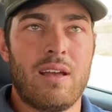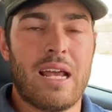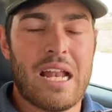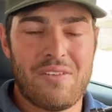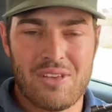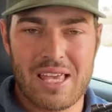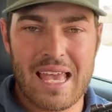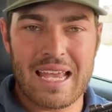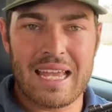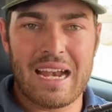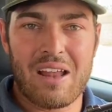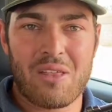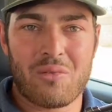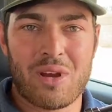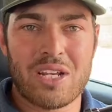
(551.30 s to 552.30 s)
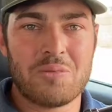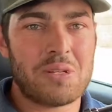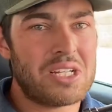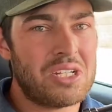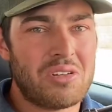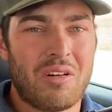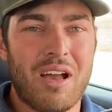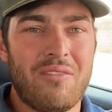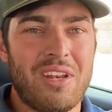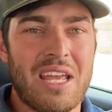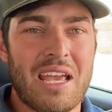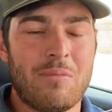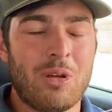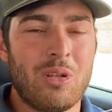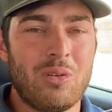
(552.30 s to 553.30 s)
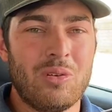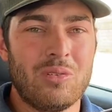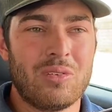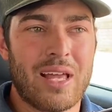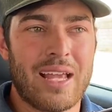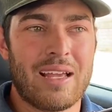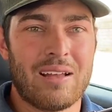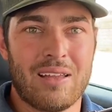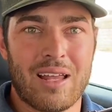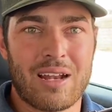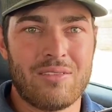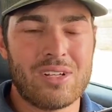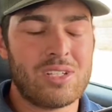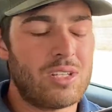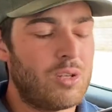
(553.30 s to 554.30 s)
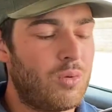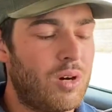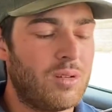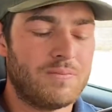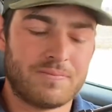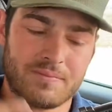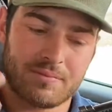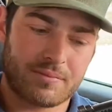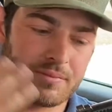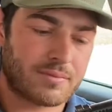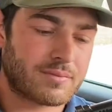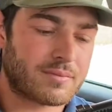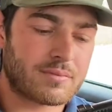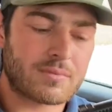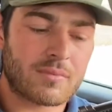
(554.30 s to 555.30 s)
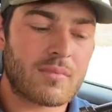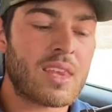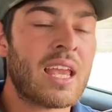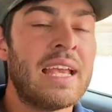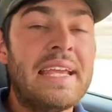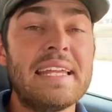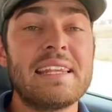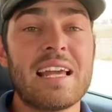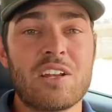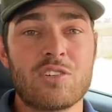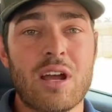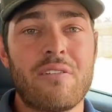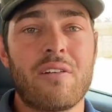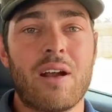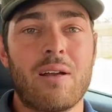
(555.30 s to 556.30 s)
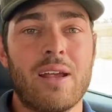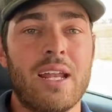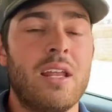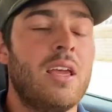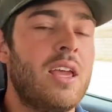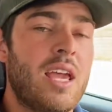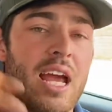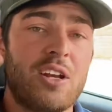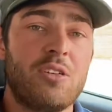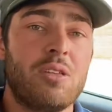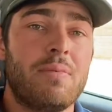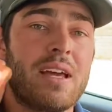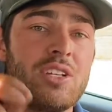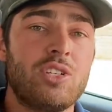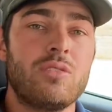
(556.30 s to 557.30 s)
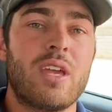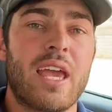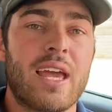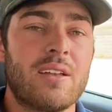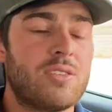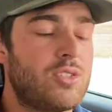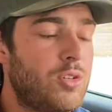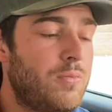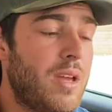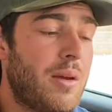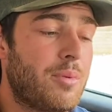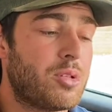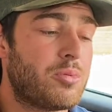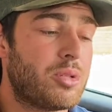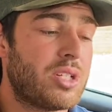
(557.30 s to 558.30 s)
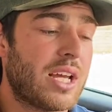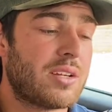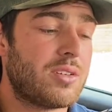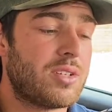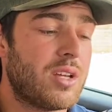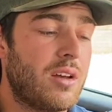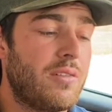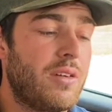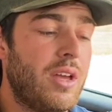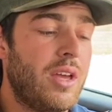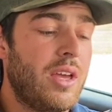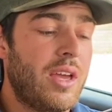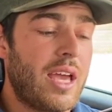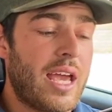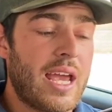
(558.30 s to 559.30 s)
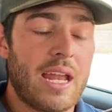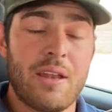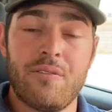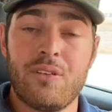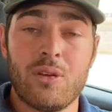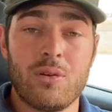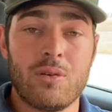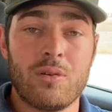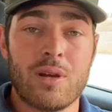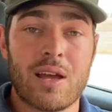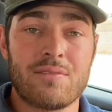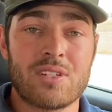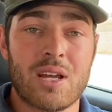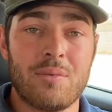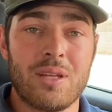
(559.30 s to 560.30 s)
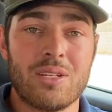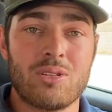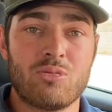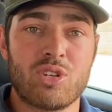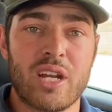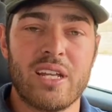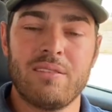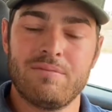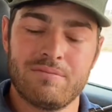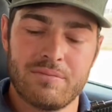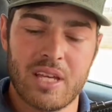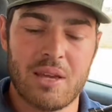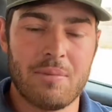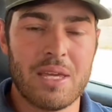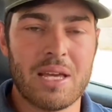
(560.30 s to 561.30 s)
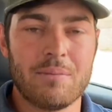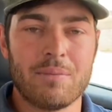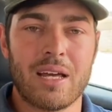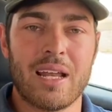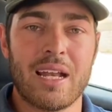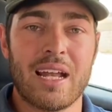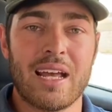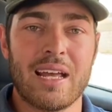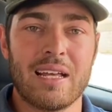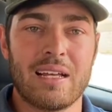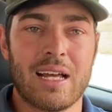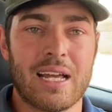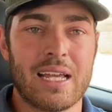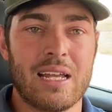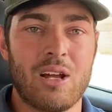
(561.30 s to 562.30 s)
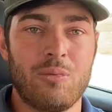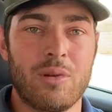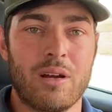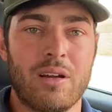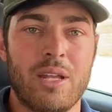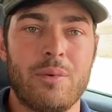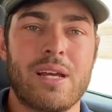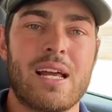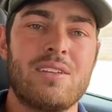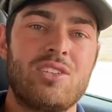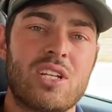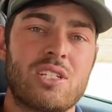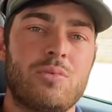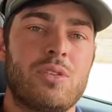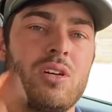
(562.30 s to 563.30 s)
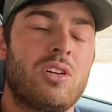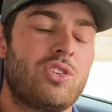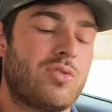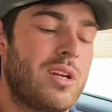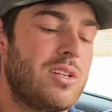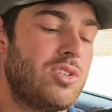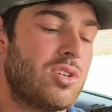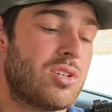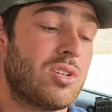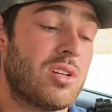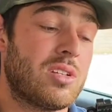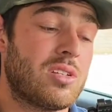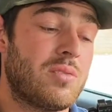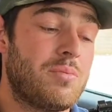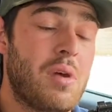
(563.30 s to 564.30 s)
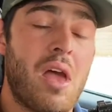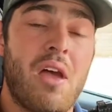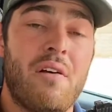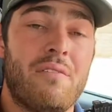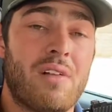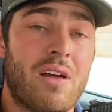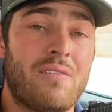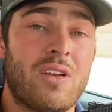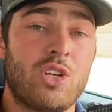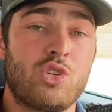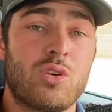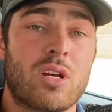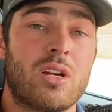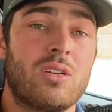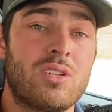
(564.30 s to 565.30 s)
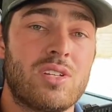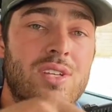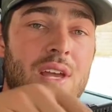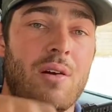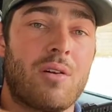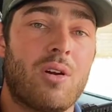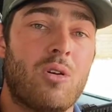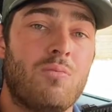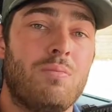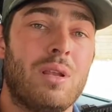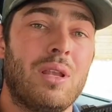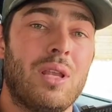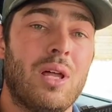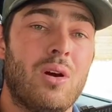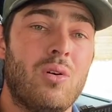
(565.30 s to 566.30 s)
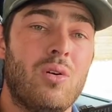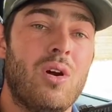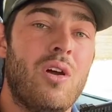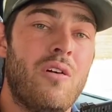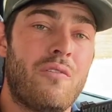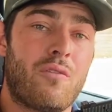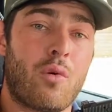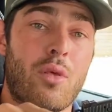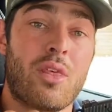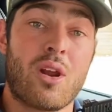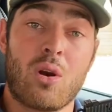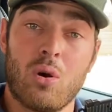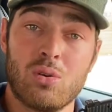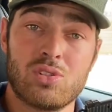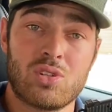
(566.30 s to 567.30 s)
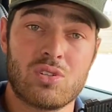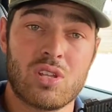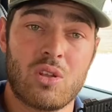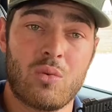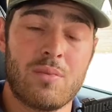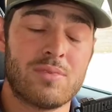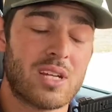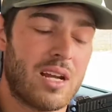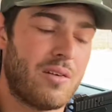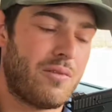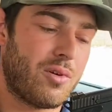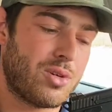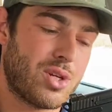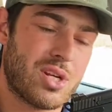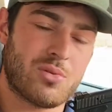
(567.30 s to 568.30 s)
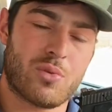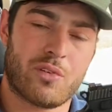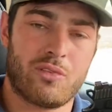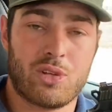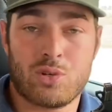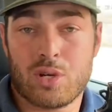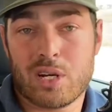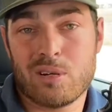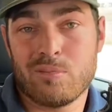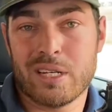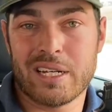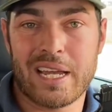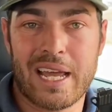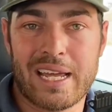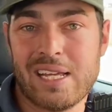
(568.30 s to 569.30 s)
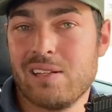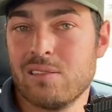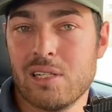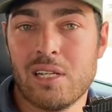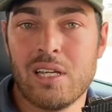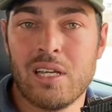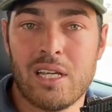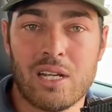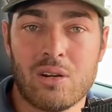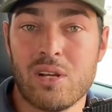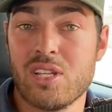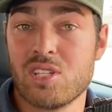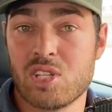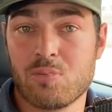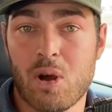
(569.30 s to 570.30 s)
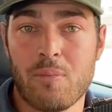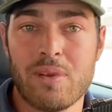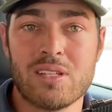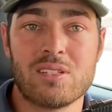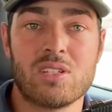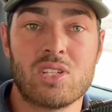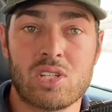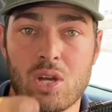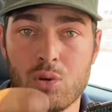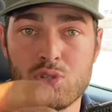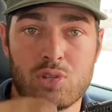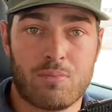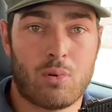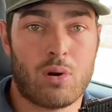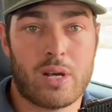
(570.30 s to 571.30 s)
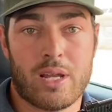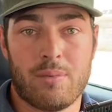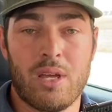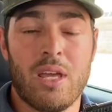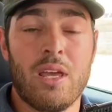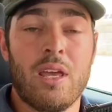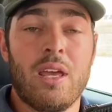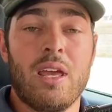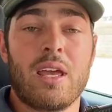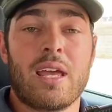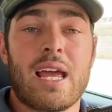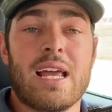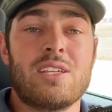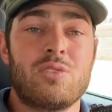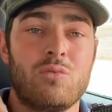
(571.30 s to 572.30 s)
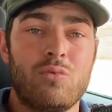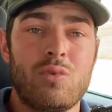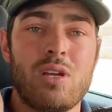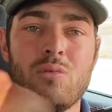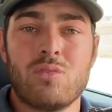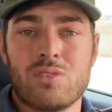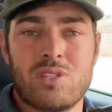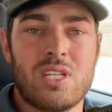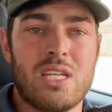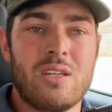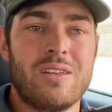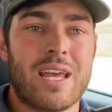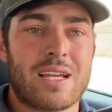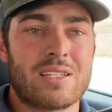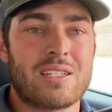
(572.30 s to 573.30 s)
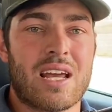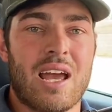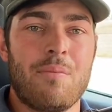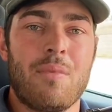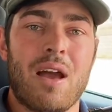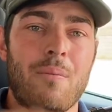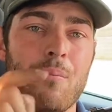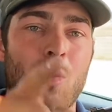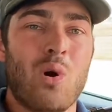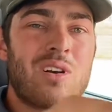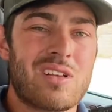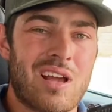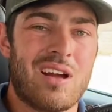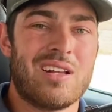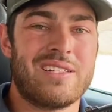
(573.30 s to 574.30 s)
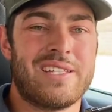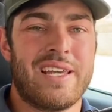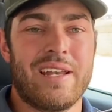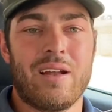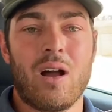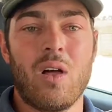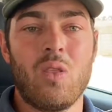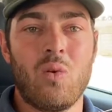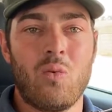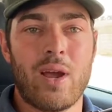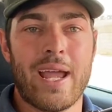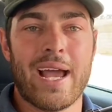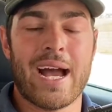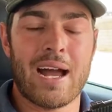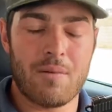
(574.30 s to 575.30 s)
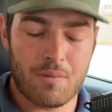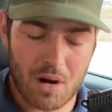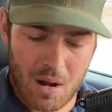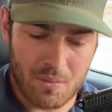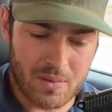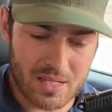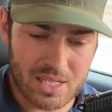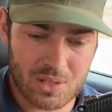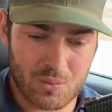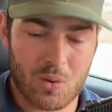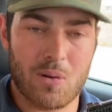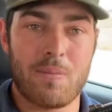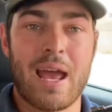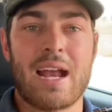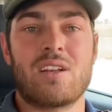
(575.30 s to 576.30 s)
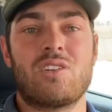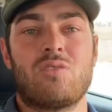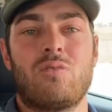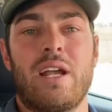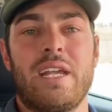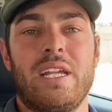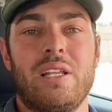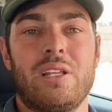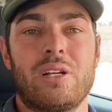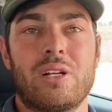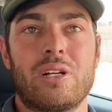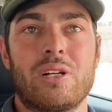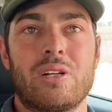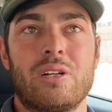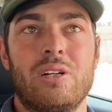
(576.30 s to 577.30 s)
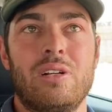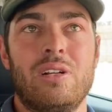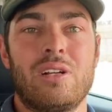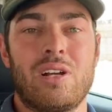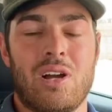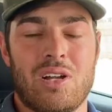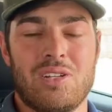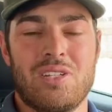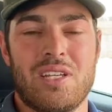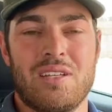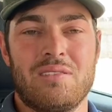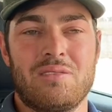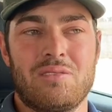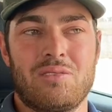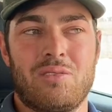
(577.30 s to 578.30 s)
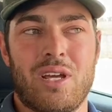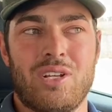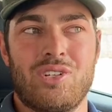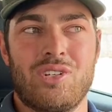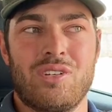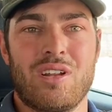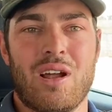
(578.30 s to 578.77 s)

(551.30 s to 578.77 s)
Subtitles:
And if you can't get out of the range because you don't have any ammo, like a lot of us in the world, get that dry fire in and do the best you can to be able to protect yourself. And if you have time to get some training, hit me up and I can help you out. Anyway, guys, Jesse with Hunt Training, Shook's Custom flat face trigger, discount code below for their holsters on their website. Unfortunately, it doesn't work for the trigger, but hey, he's a small business. Go support him. Guys, we will see you next time. More content on the way. I promise we're back to regular content creation.